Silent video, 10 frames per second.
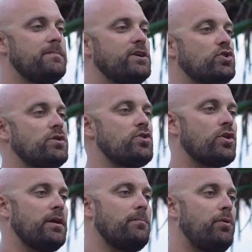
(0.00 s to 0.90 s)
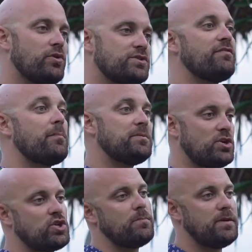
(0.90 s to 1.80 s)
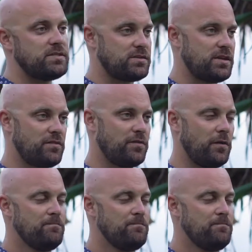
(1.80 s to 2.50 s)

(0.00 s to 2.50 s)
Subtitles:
make sure that you're going to put yourself in a position to be successful?